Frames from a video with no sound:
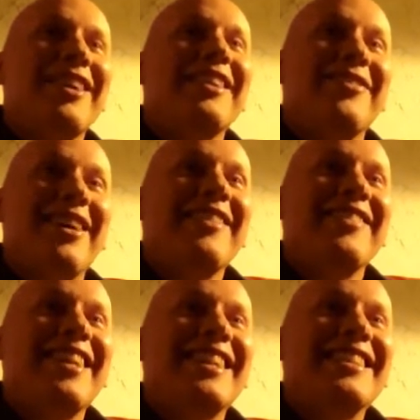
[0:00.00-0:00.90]
right. Five
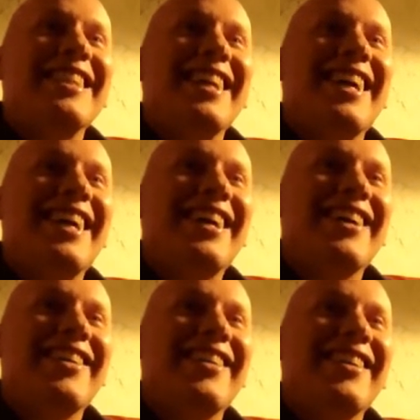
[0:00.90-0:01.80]
minutes.
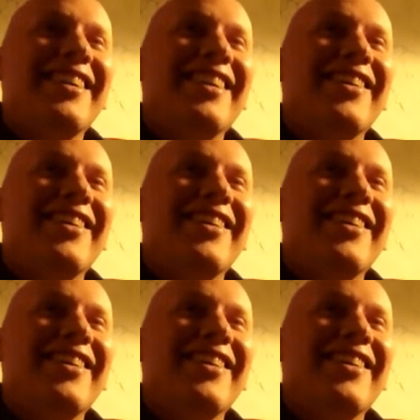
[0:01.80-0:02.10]
Five minutes.